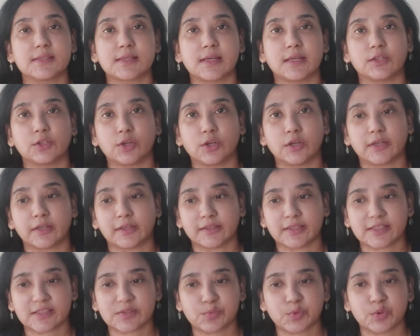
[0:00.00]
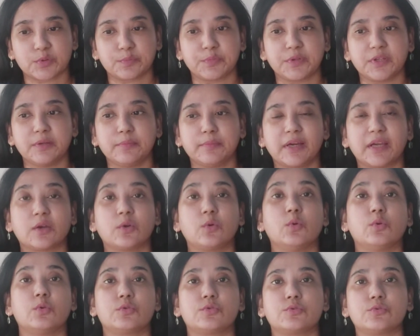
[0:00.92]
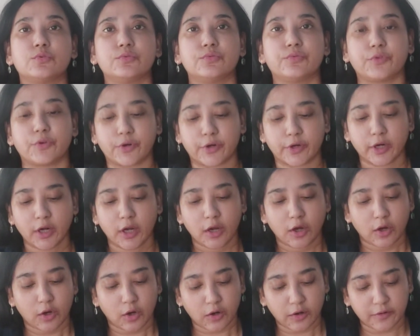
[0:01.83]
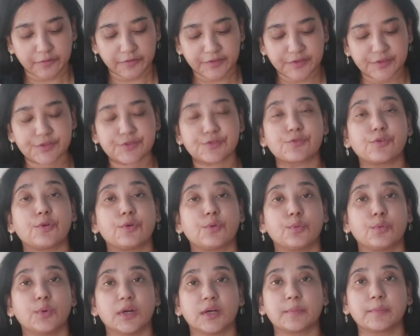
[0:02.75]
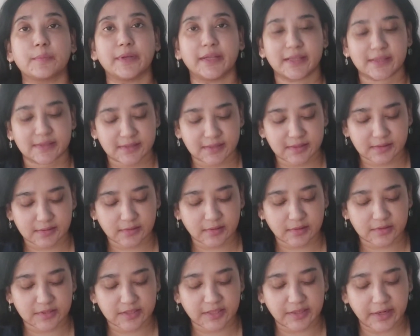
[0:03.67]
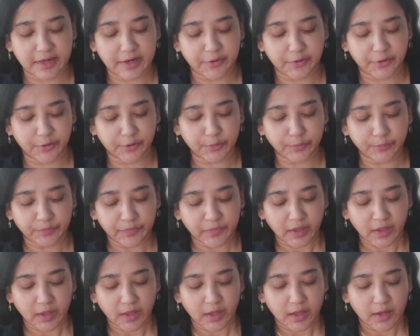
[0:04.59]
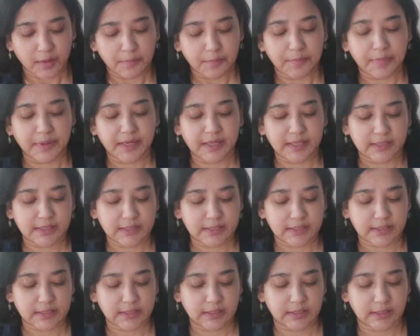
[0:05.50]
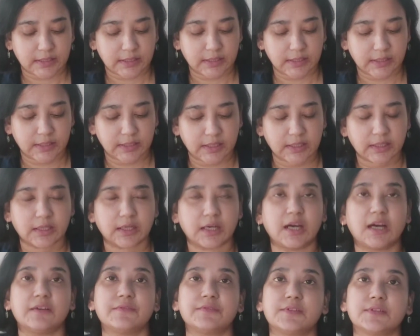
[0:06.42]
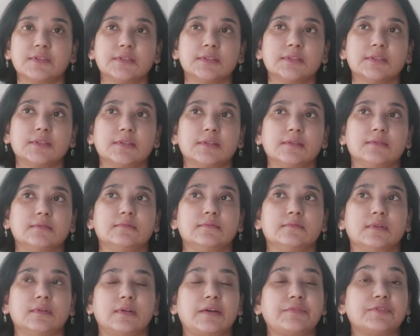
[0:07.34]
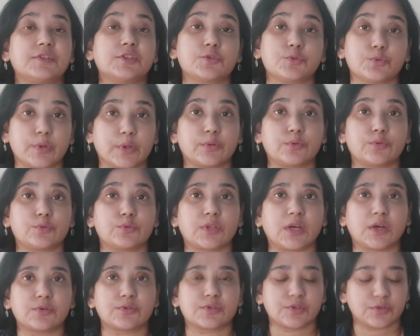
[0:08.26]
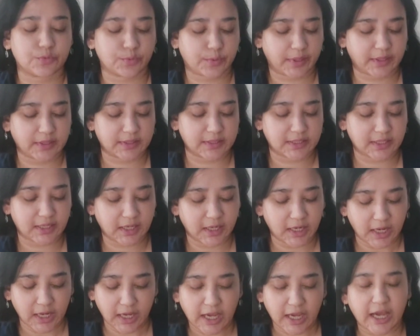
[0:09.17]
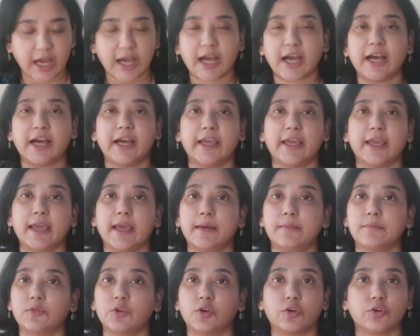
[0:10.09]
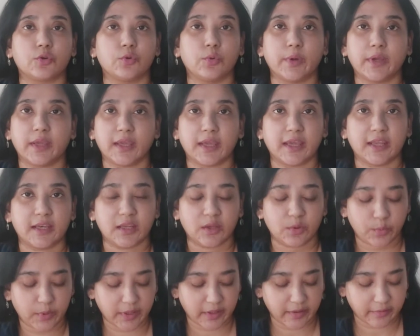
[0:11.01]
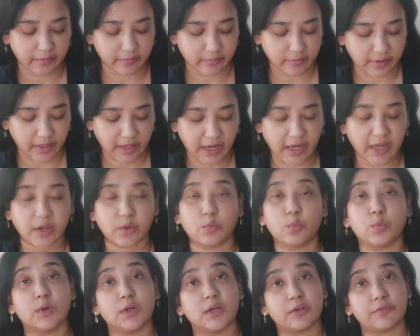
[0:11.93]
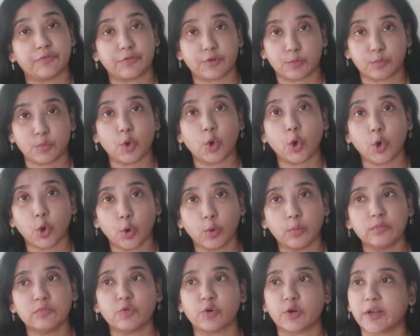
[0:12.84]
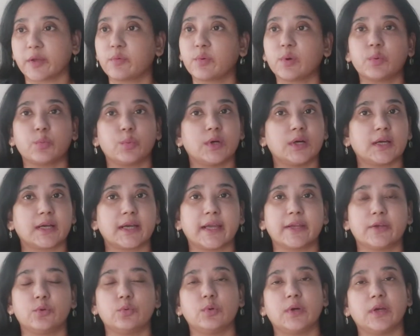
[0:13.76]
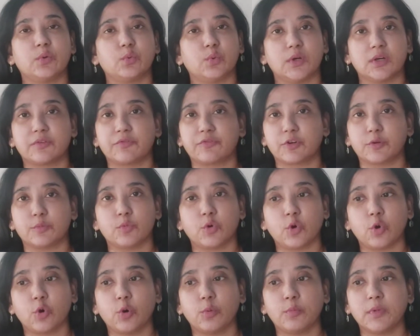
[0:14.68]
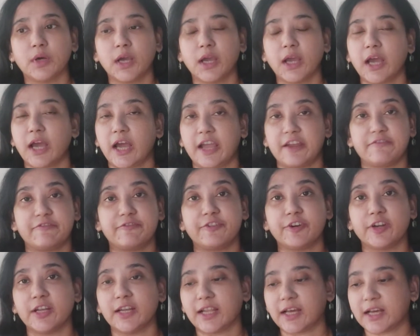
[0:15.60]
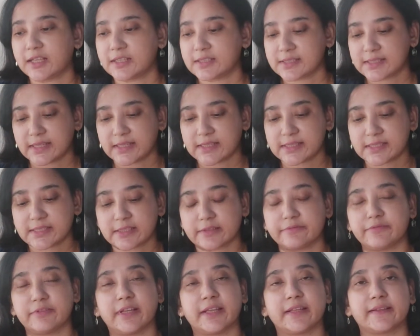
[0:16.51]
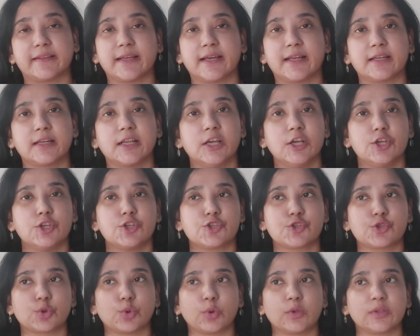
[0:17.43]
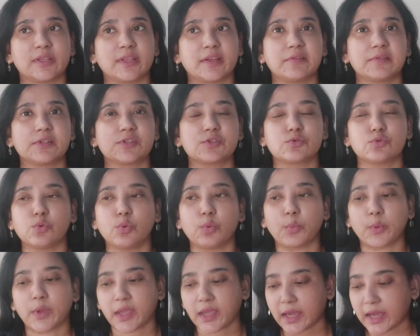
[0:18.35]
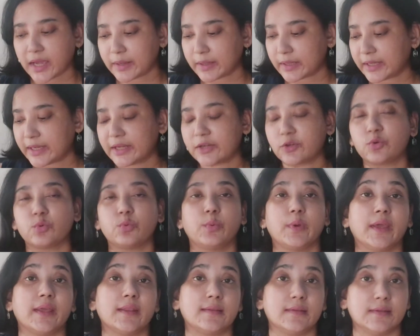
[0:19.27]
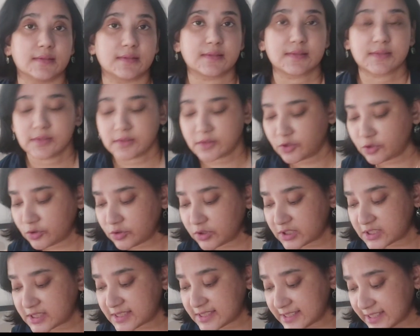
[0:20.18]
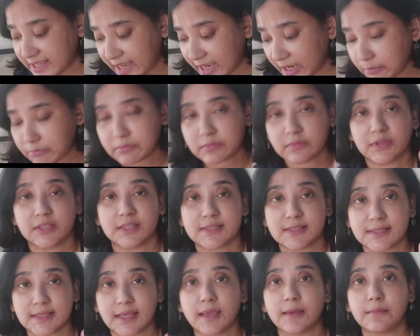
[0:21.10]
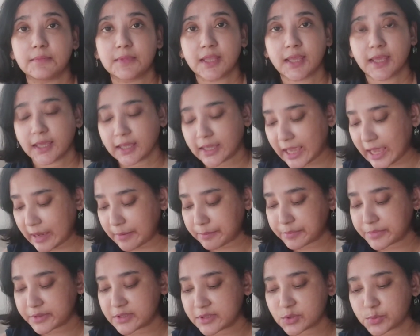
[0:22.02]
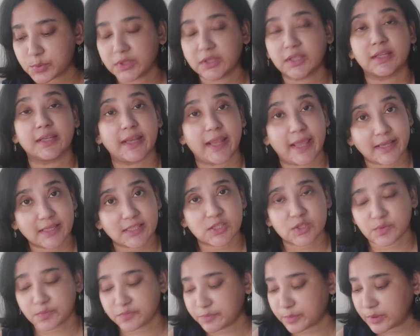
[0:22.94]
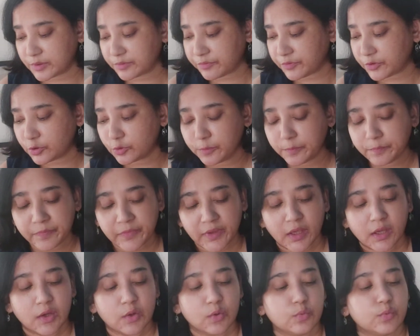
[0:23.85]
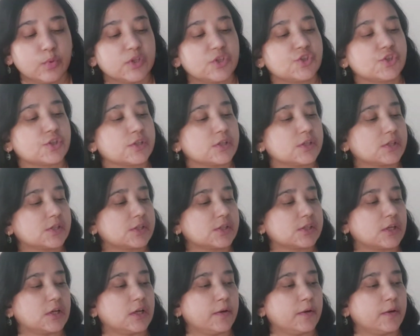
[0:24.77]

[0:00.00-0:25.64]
I thought this would be my go-to for office or workplace scenario. But after 2020, I am not going anywhere. I work from home. Whatever work I do, I work from home. I freelance and stuff like that. So there is no way I get to wear this. You know, the same thing happens with the next perfume, which is